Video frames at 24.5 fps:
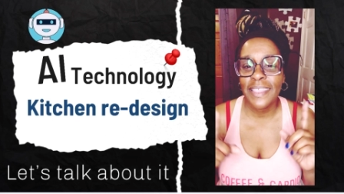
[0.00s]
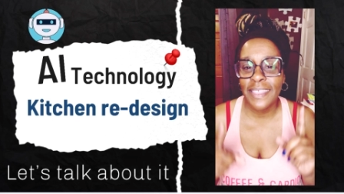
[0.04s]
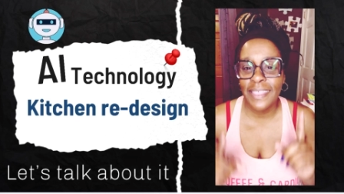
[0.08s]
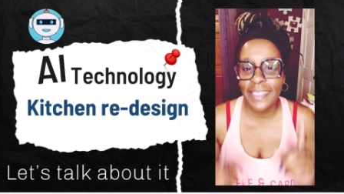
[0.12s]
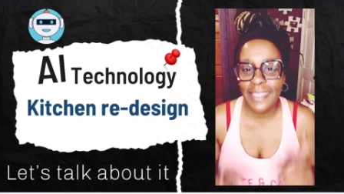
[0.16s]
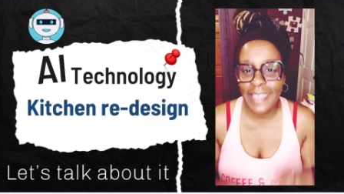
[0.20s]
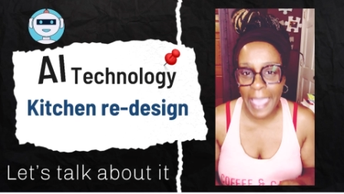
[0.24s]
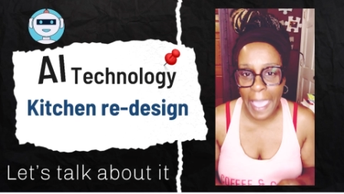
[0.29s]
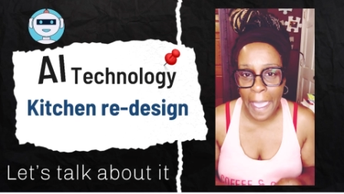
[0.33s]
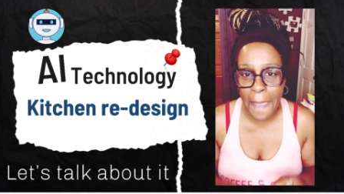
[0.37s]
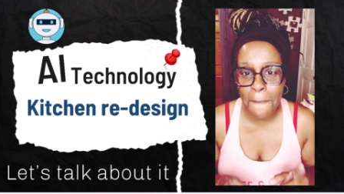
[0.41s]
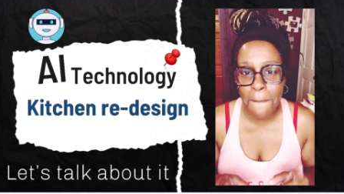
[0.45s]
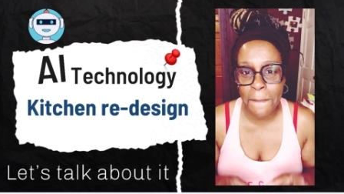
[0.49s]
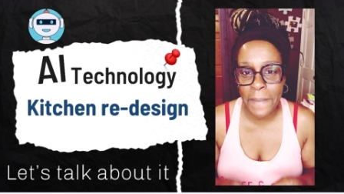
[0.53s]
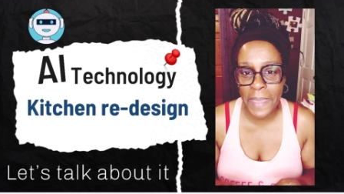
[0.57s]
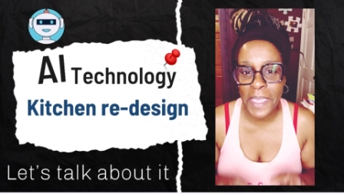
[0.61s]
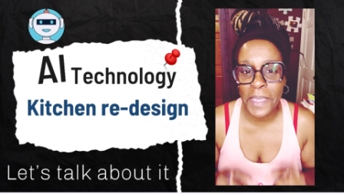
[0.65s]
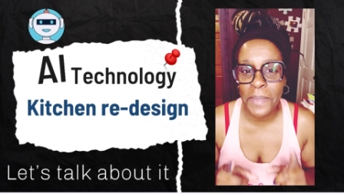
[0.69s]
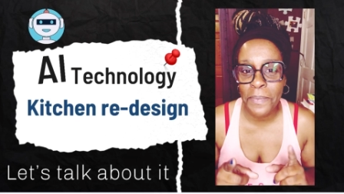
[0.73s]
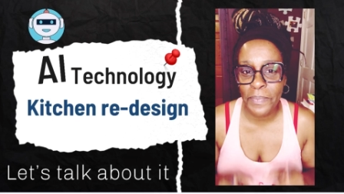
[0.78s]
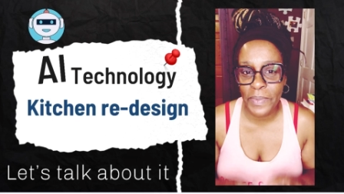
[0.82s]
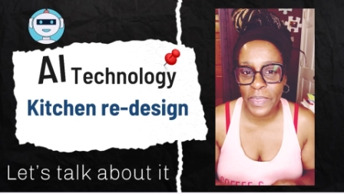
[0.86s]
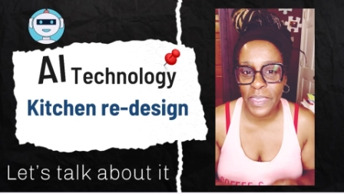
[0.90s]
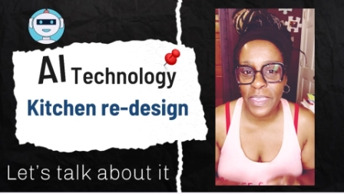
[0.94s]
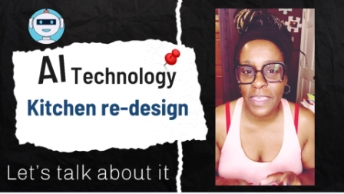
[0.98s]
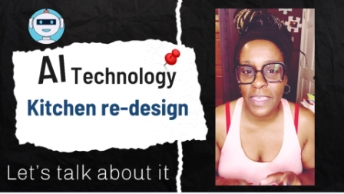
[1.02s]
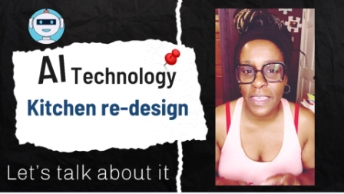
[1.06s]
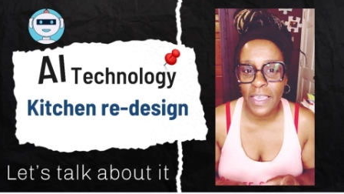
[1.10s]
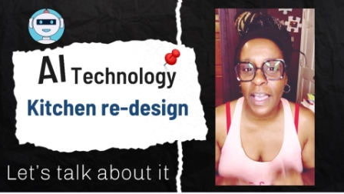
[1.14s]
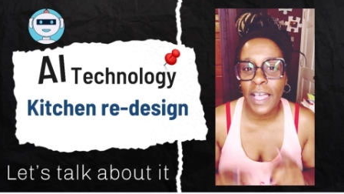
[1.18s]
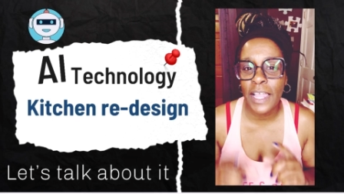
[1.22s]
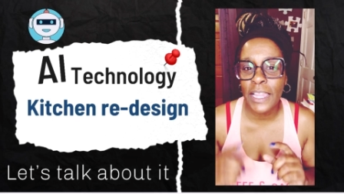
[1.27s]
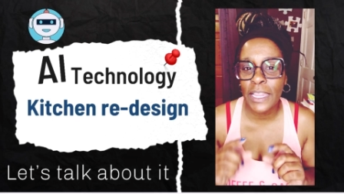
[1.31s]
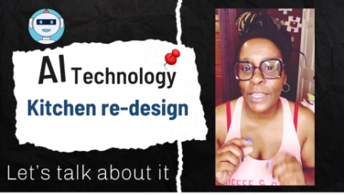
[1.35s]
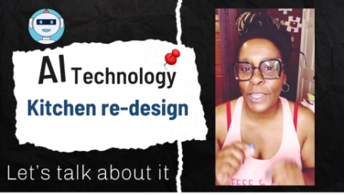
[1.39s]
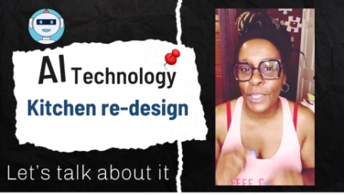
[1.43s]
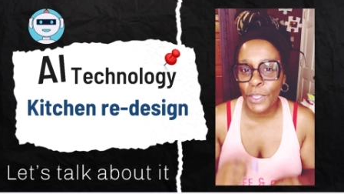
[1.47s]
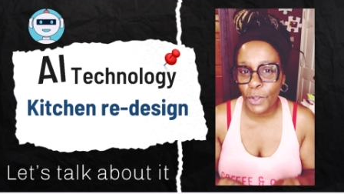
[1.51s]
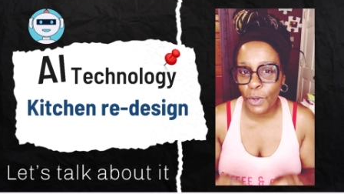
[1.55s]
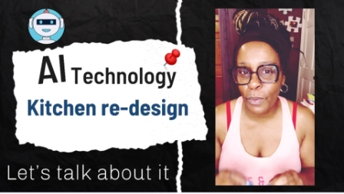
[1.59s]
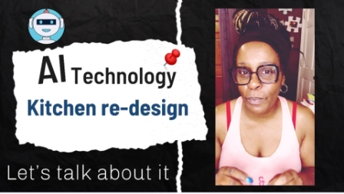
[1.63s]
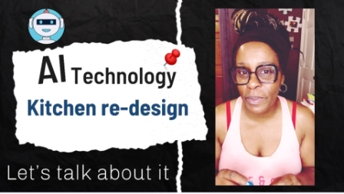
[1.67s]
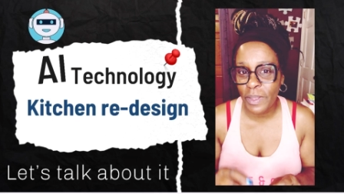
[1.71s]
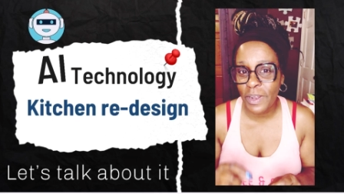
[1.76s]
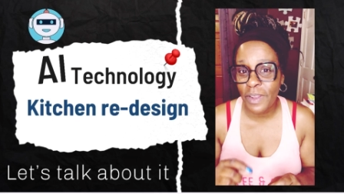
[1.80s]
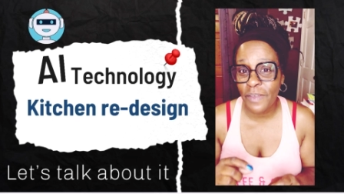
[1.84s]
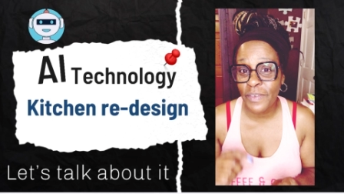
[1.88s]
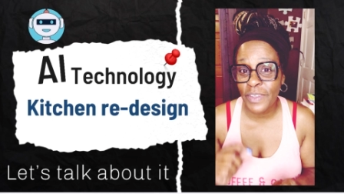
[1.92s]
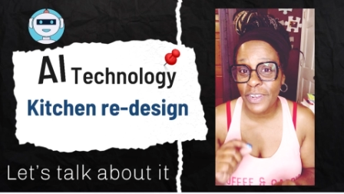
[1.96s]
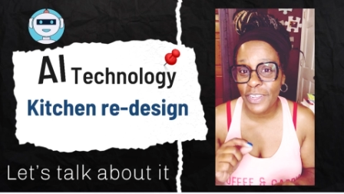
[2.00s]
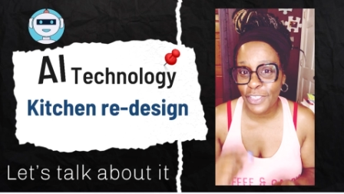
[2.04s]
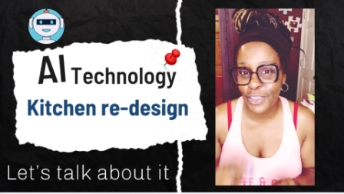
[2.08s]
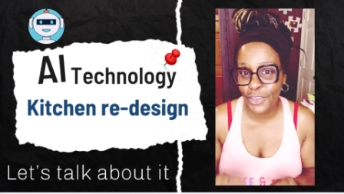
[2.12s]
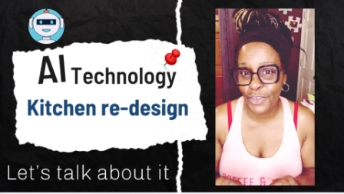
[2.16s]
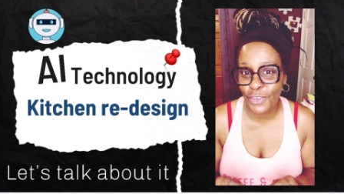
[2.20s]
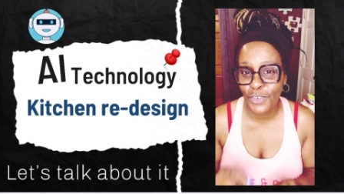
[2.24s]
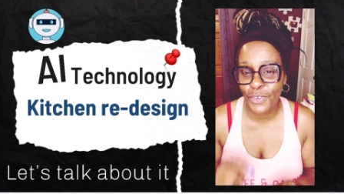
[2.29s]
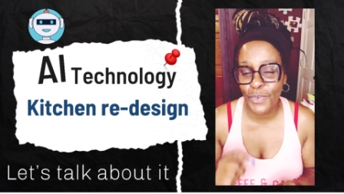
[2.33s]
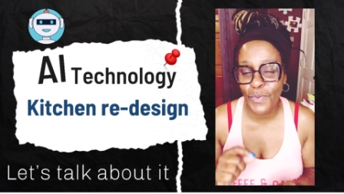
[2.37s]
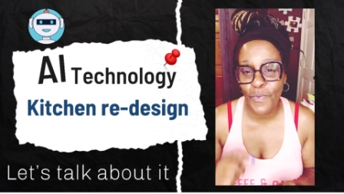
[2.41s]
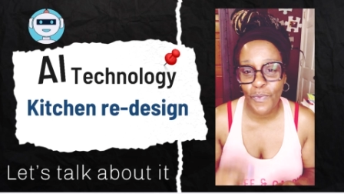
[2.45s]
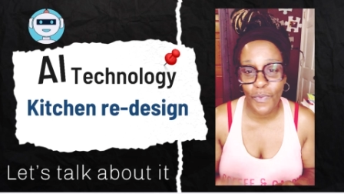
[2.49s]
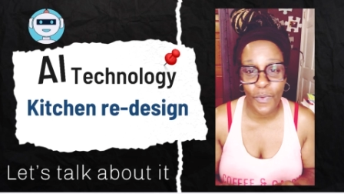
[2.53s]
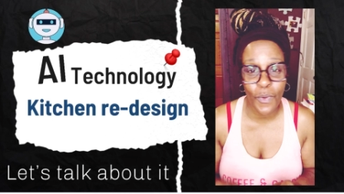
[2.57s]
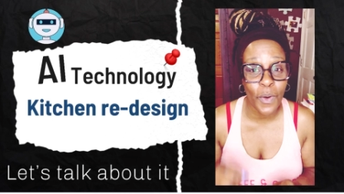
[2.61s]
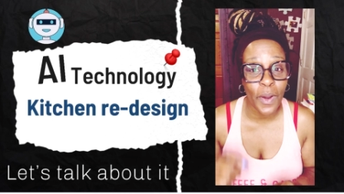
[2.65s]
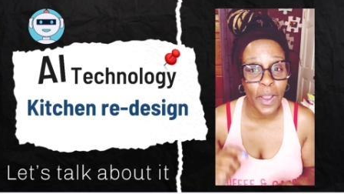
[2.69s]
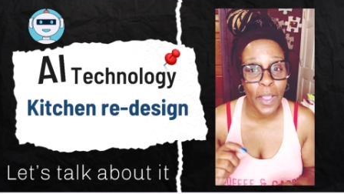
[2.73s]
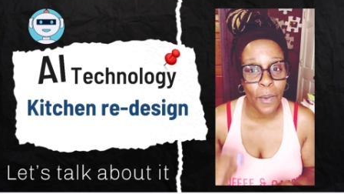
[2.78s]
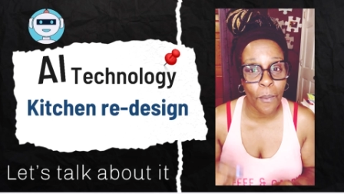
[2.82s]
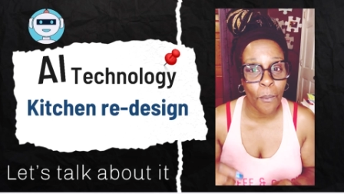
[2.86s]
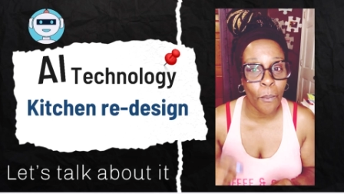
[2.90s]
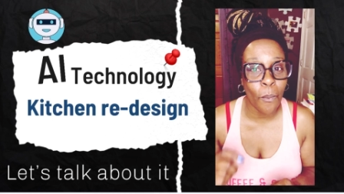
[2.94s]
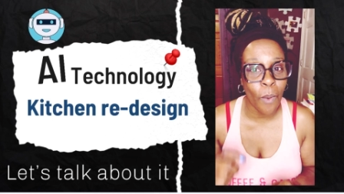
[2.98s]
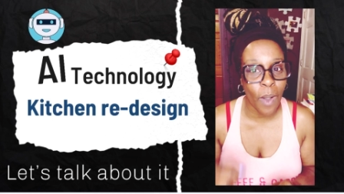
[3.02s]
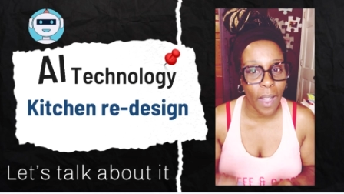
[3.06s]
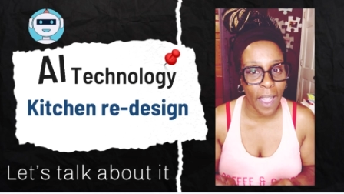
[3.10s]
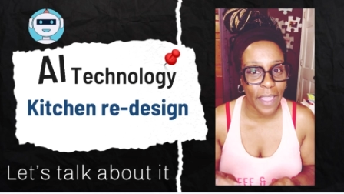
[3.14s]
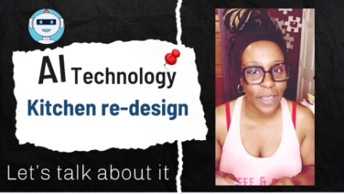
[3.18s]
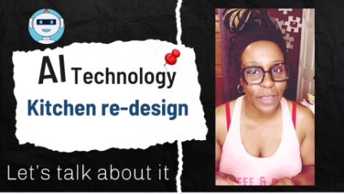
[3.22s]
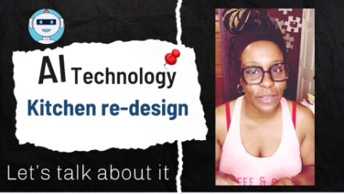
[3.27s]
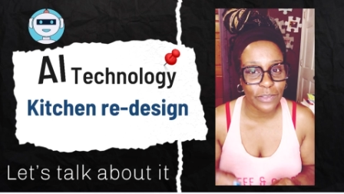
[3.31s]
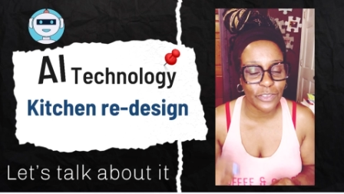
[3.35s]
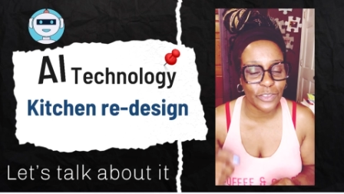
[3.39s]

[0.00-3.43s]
that may be a little bit of an issue for a while.